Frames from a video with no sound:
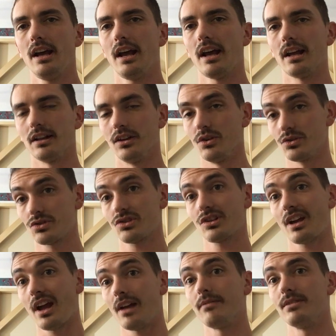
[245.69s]
and those
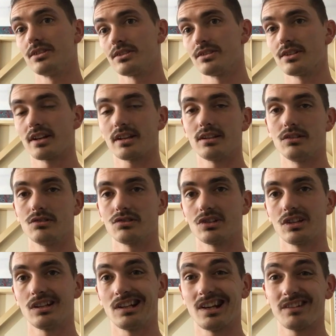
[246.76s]
canvases I can usually
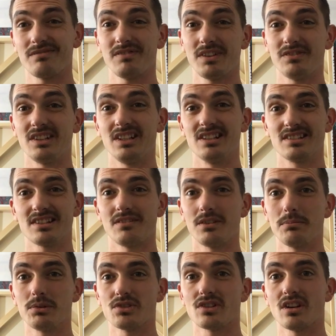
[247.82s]
get like 50 to
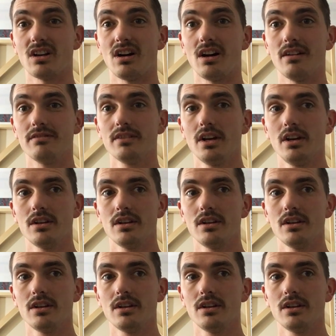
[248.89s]
70% off.